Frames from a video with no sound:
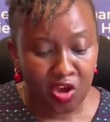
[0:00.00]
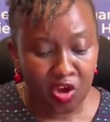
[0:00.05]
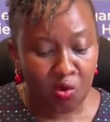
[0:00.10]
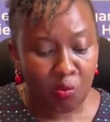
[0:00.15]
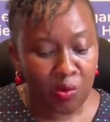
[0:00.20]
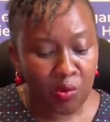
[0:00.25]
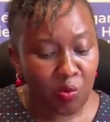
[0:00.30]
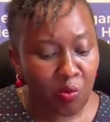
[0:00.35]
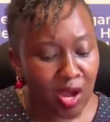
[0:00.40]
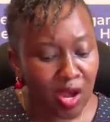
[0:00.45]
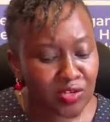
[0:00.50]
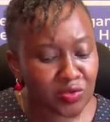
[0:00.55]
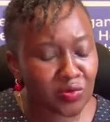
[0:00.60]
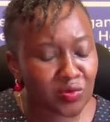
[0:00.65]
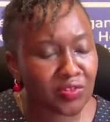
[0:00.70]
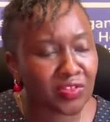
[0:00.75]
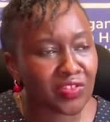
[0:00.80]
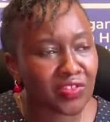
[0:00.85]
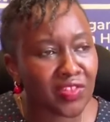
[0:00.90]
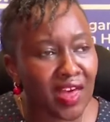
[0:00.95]
We want to
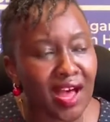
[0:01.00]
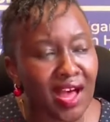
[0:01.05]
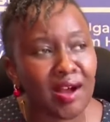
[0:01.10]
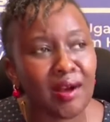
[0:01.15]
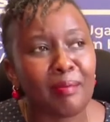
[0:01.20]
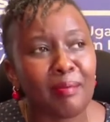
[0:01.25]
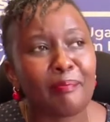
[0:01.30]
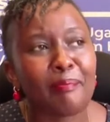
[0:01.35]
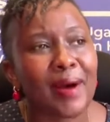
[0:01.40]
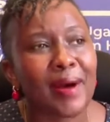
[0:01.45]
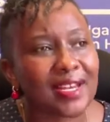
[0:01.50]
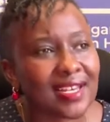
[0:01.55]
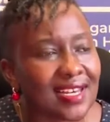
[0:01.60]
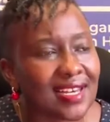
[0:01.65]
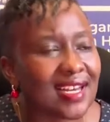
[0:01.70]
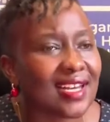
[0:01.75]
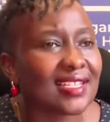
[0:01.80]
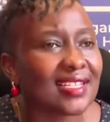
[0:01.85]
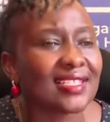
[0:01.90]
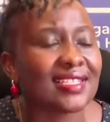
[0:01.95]
thank
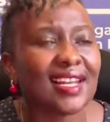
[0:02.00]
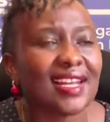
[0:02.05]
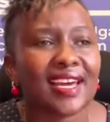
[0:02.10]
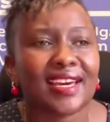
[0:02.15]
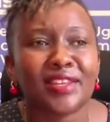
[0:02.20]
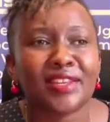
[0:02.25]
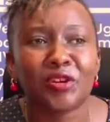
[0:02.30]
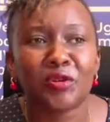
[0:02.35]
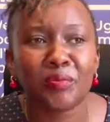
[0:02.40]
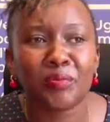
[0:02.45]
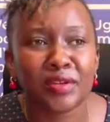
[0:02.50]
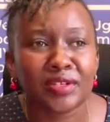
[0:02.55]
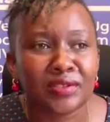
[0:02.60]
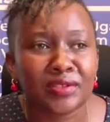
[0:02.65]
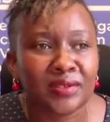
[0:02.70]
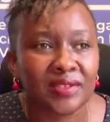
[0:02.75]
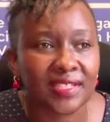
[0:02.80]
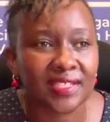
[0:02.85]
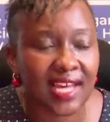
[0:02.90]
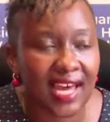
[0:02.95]
partners like the Open
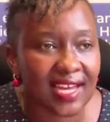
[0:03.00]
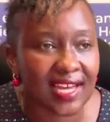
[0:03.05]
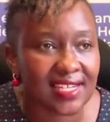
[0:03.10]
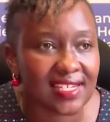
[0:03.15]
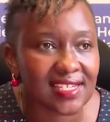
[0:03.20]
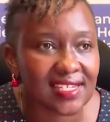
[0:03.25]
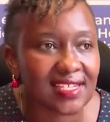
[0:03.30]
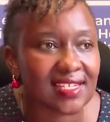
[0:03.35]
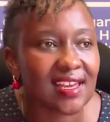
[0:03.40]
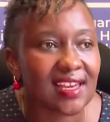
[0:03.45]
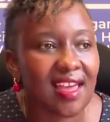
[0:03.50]
Society